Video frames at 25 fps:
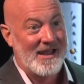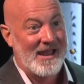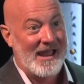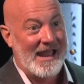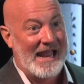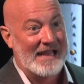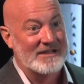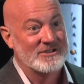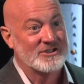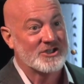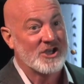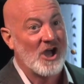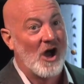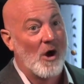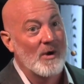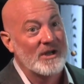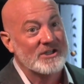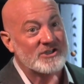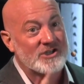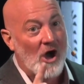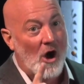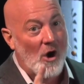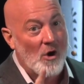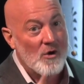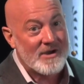And so
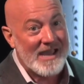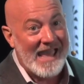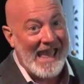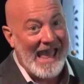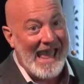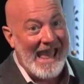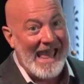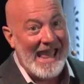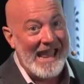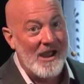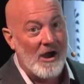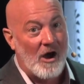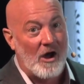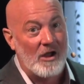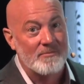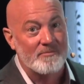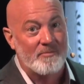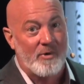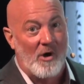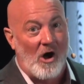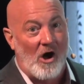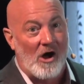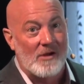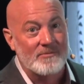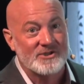it's okay on
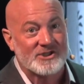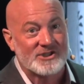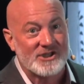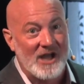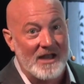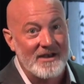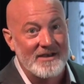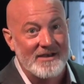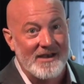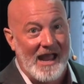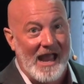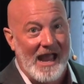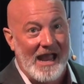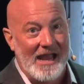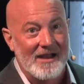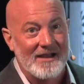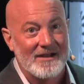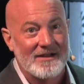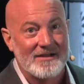Palm Sunday.